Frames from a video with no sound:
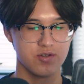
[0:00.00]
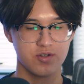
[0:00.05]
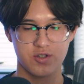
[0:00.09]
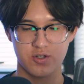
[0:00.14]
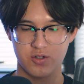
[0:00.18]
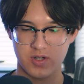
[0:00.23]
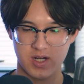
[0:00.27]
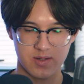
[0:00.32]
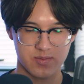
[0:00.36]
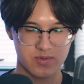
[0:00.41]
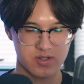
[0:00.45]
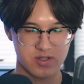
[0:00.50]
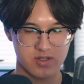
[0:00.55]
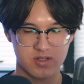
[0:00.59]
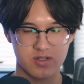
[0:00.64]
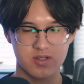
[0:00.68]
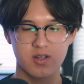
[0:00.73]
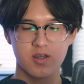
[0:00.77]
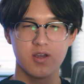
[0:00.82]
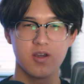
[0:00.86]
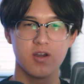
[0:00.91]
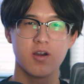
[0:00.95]
your two
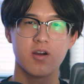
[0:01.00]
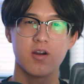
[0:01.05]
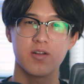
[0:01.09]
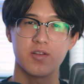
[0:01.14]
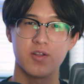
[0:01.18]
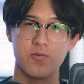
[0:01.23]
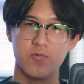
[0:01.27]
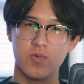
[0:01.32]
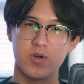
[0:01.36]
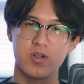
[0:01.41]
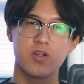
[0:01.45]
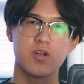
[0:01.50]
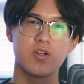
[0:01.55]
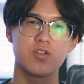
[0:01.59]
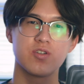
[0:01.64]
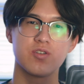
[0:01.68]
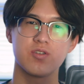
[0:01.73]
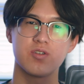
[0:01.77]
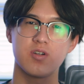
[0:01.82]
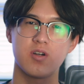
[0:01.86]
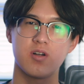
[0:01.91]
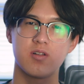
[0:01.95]
options are the
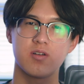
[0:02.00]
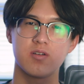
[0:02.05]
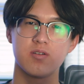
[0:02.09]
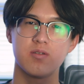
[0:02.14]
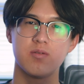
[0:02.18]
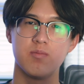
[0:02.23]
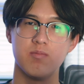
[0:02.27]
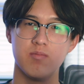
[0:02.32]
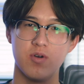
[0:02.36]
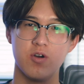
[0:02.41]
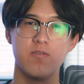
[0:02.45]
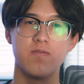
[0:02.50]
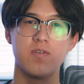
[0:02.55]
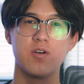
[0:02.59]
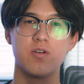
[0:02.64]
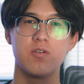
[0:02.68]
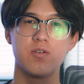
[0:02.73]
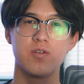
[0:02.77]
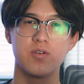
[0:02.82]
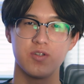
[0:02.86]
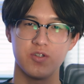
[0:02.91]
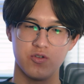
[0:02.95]
$100
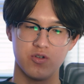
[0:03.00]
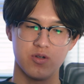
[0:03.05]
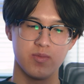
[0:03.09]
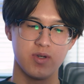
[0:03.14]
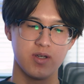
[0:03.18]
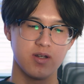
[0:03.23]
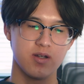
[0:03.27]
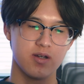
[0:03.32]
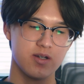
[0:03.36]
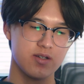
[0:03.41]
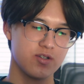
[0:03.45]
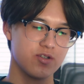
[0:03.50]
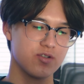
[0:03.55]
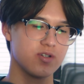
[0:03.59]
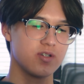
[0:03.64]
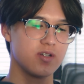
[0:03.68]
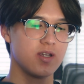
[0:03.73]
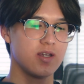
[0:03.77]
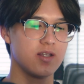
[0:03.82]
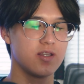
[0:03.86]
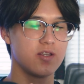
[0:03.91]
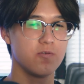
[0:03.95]
Movo
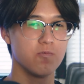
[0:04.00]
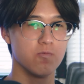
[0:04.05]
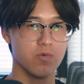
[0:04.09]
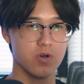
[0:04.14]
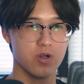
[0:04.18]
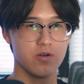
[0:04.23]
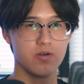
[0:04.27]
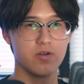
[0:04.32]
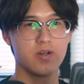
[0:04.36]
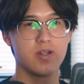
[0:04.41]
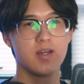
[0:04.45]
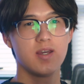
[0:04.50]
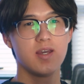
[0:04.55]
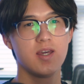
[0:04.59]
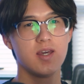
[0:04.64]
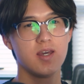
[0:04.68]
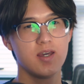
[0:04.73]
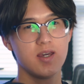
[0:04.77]
UM800 and the Rode